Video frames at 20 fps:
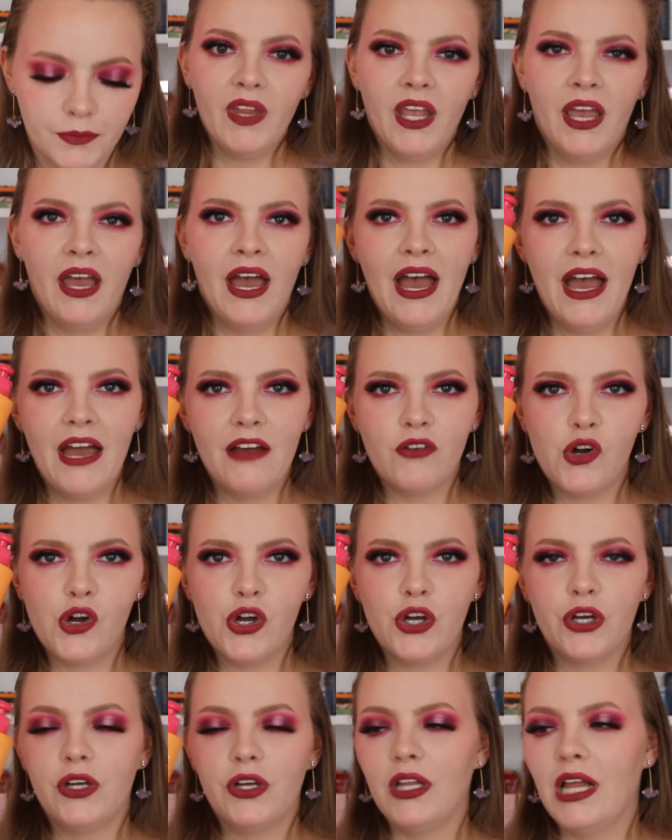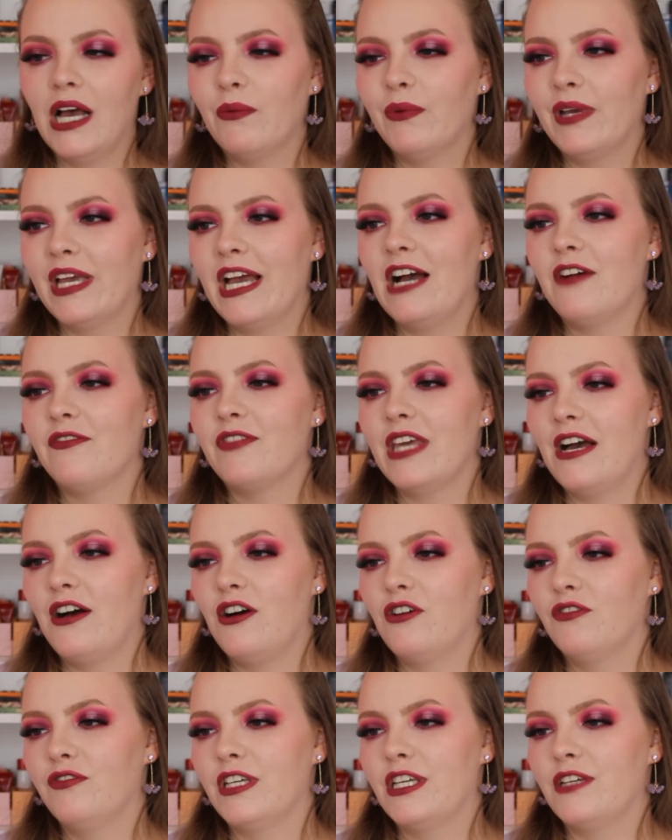Hair oil, and we have the
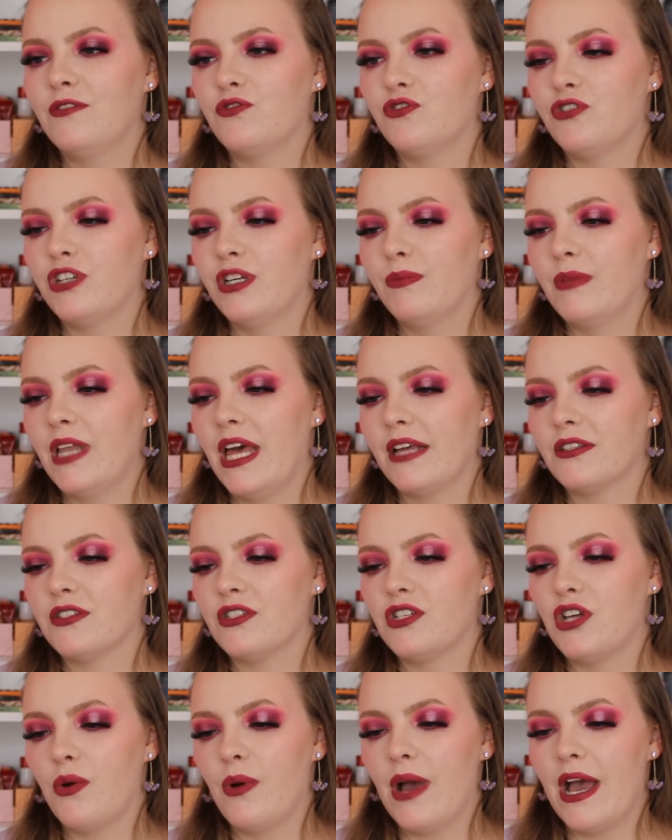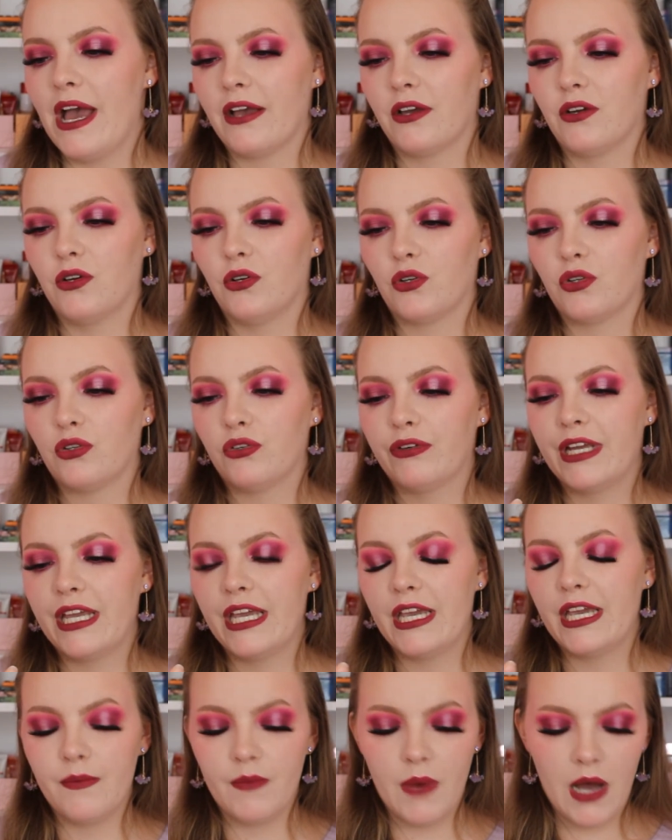Elvive Dream Lengths No Haircut
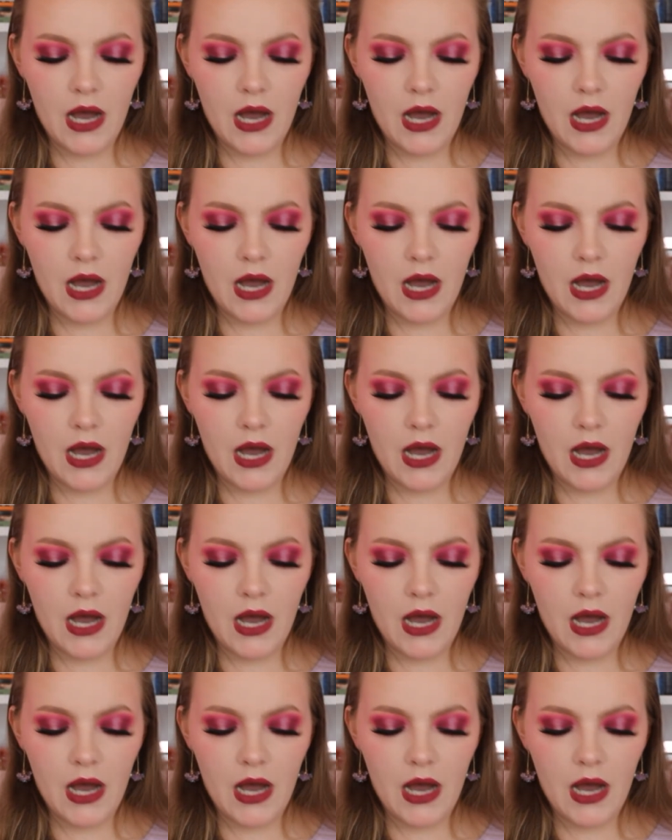Cream.